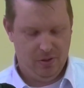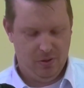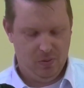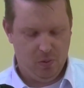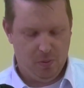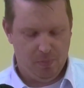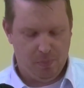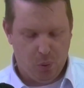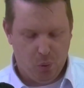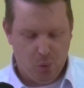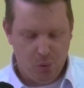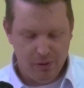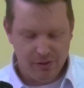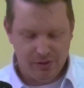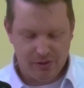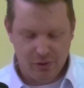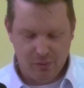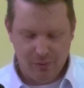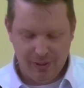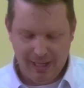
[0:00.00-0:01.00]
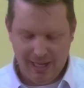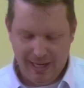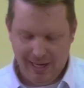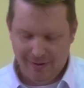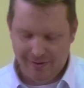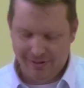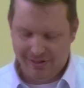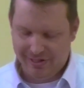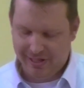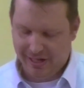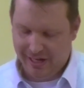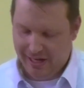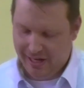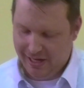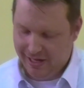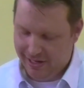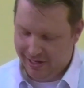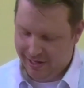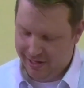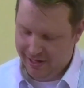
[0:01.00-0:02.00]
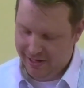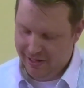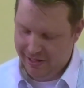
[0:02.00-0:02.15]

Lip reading: What Paul is doing here is saying